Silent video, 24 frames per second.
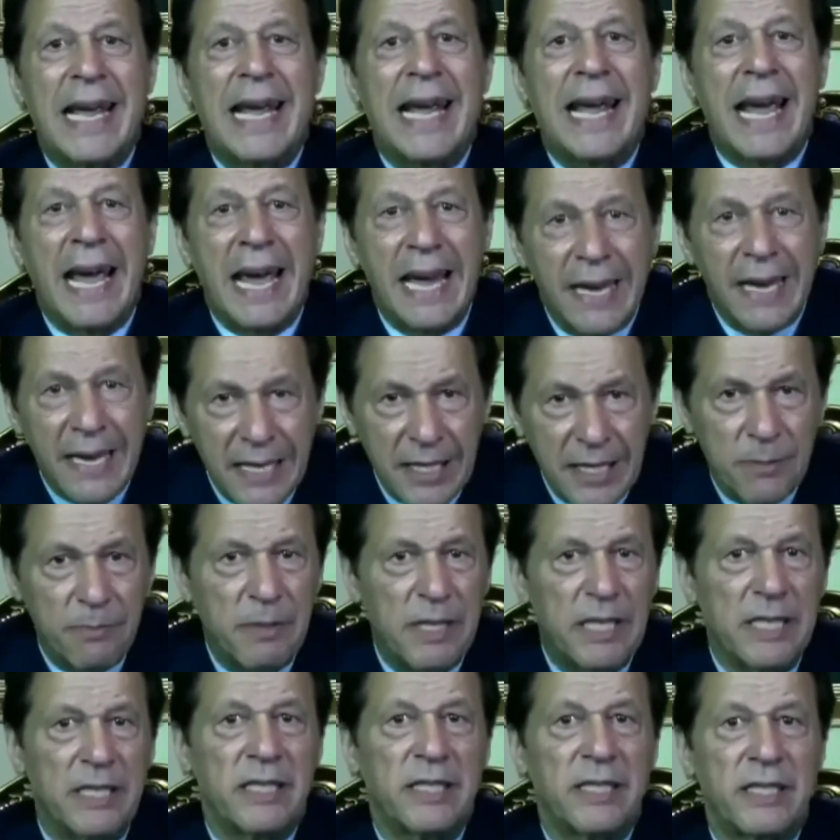end its
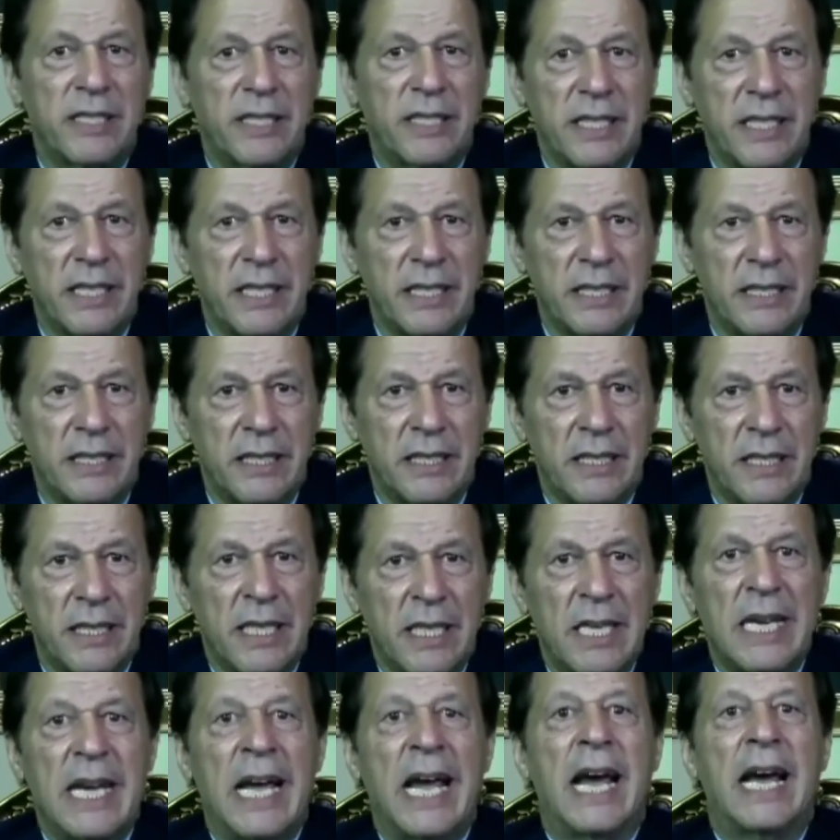military siege
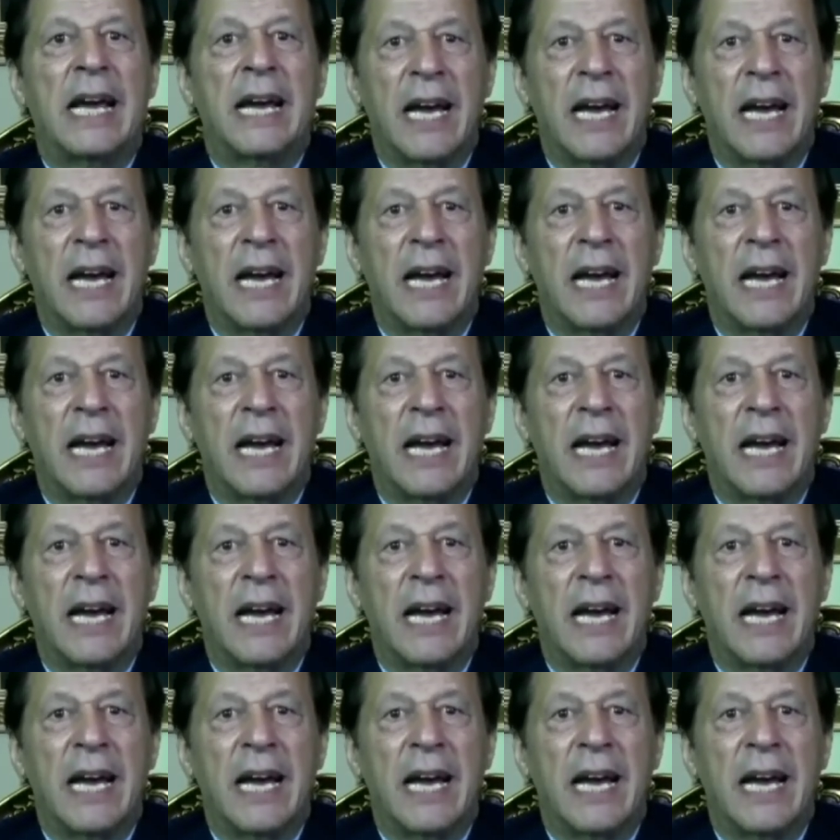and